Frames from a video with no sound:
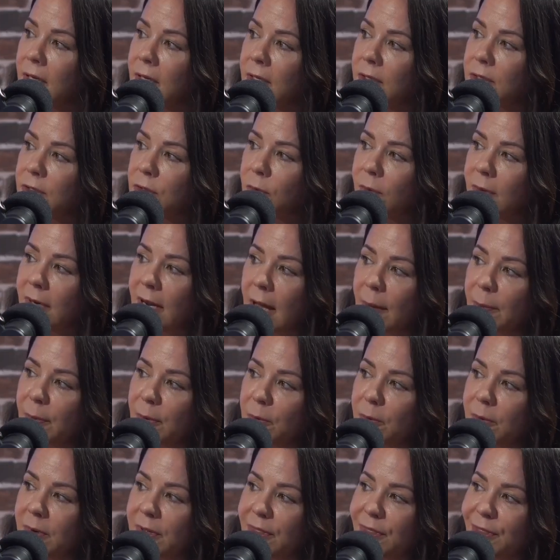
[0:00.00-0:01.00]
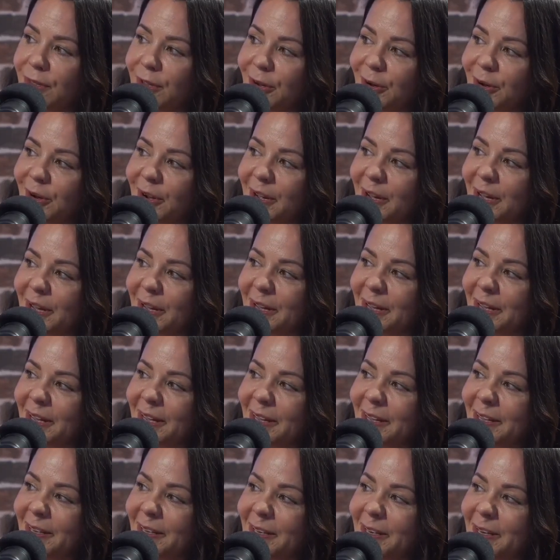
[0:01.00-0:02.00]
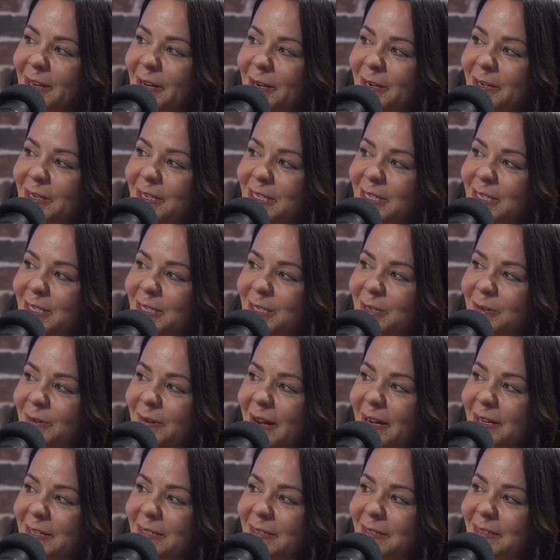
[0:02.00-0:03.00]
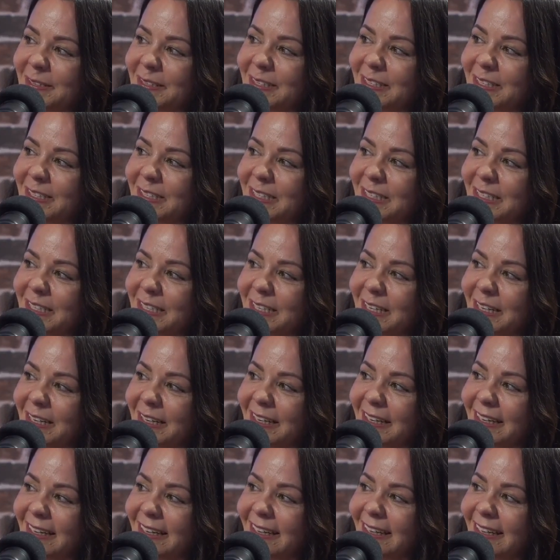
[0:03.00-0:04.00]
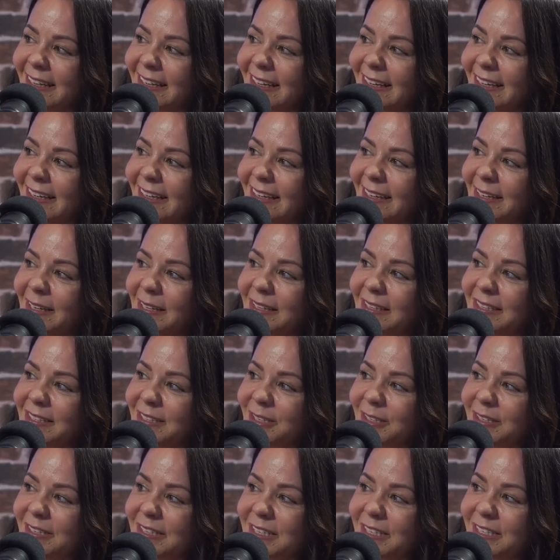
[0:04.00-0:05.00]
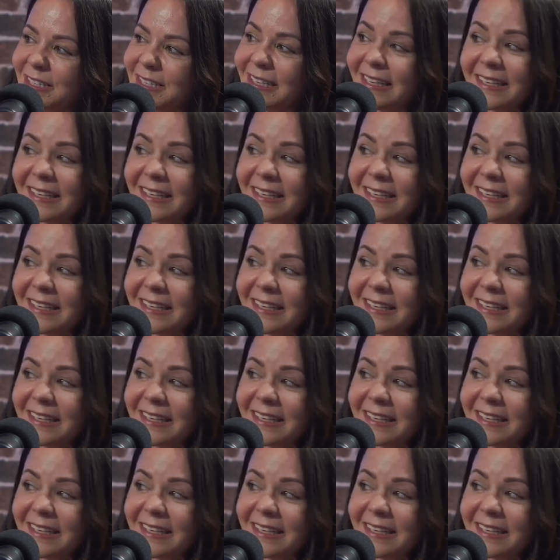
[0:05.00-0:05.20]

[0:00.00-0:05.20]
So what happened with your nurse director? Did she start teaching